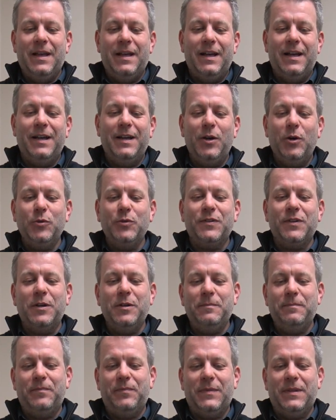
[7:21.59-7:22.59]

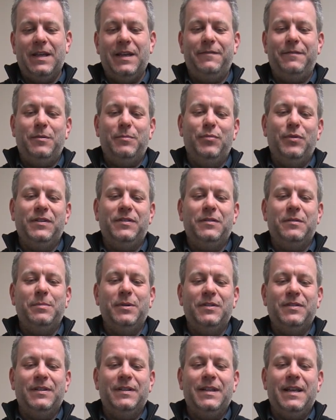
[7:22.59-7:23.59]
Also, if you press the
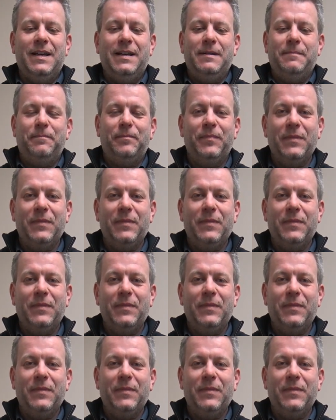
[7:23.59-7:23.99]
button there,